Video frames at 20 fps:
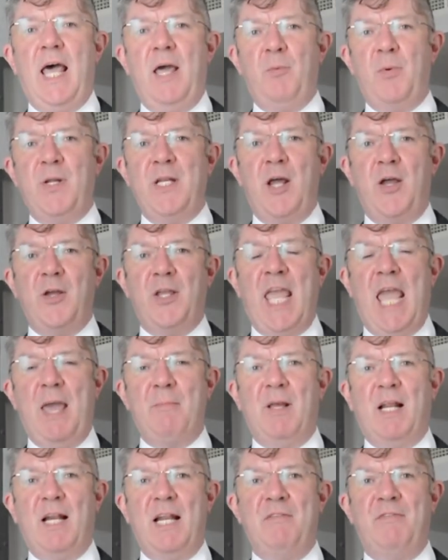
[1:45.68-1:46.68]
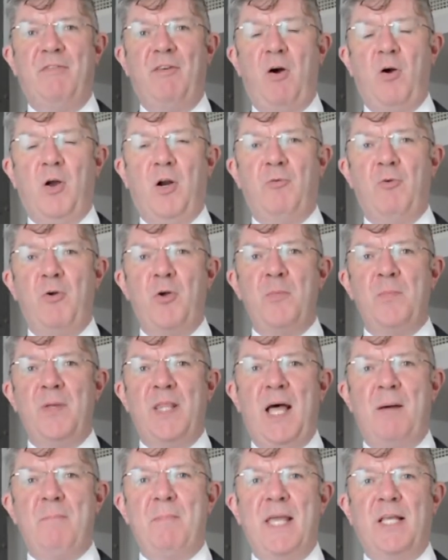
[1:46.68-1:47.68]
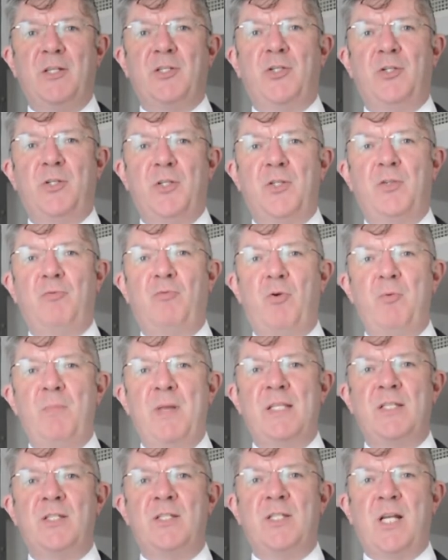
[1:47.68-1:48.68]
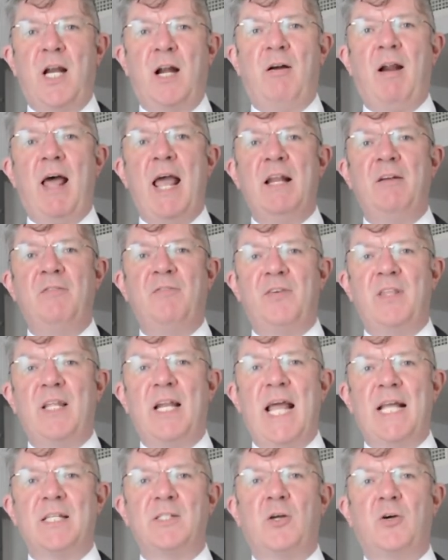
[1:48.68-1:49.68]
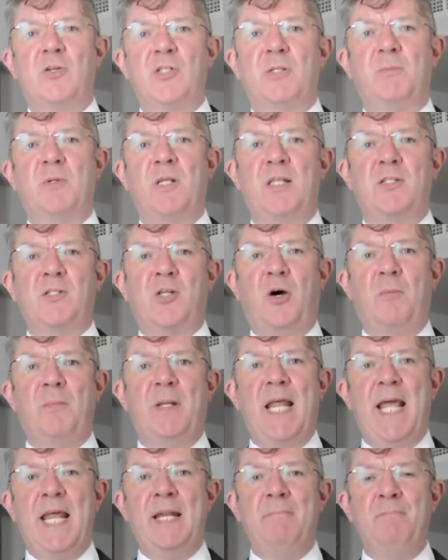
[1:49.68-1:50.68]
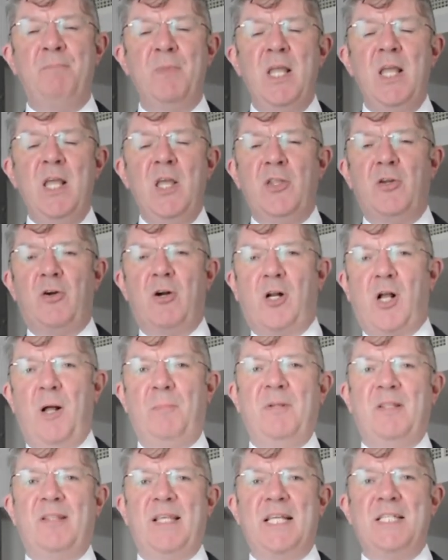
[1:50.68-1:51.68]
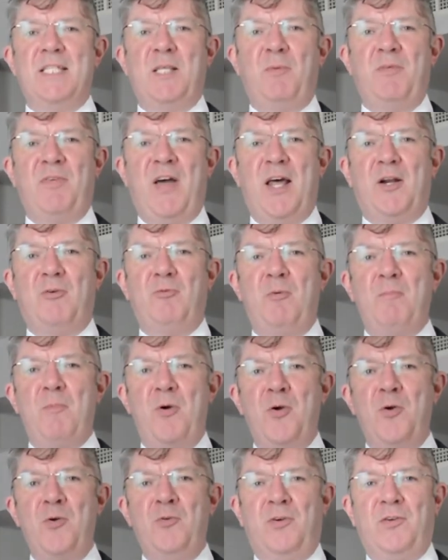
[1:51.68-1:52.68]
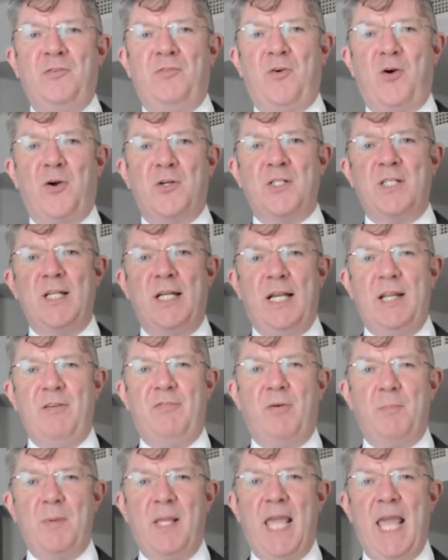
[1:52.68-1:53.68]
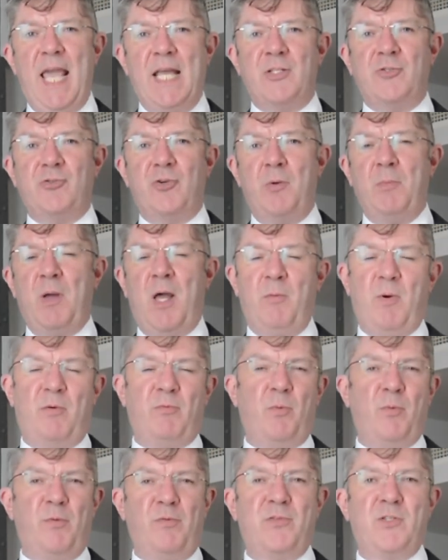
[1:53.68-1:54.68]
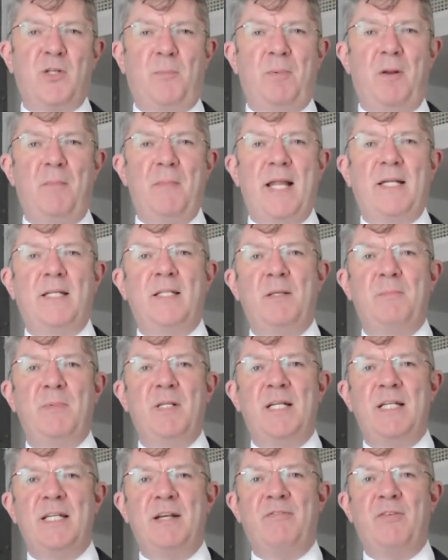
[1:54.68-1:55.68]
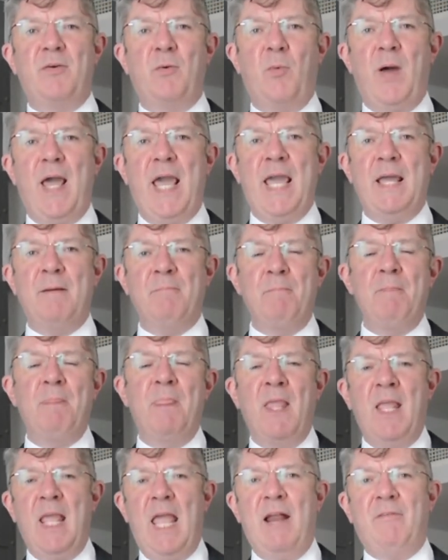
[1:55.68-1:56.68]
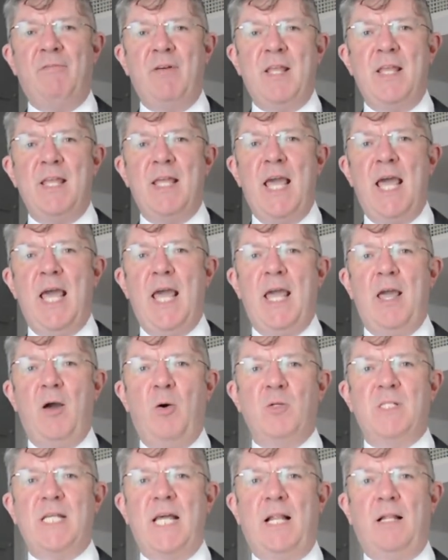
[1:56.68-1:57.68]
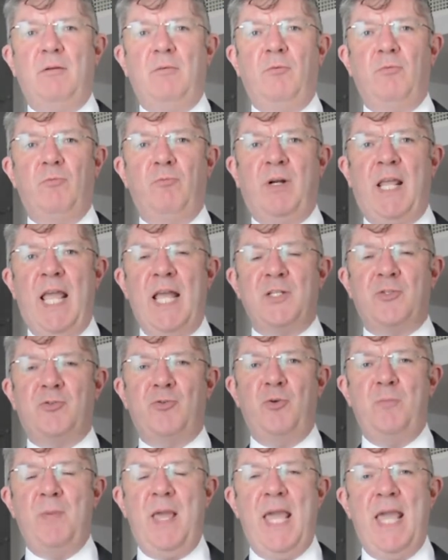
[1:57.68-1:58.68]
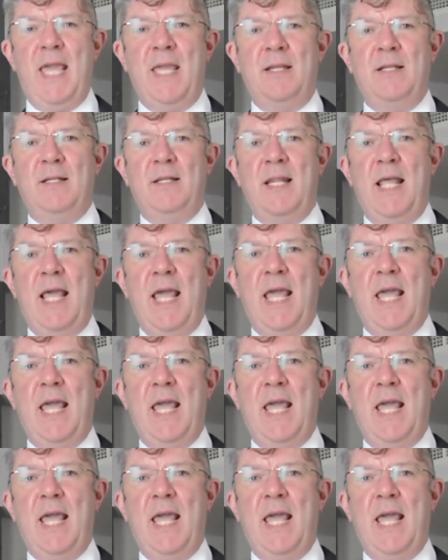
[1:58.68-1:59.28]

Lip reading: we now chemically fog a room, and that makes sure that the room is sterile for the next customer that's coming in. There are a couple of things that we've had to remove, unfortunately, from a guest room. However, we've supplemented them in a different way. Every hotel guest room in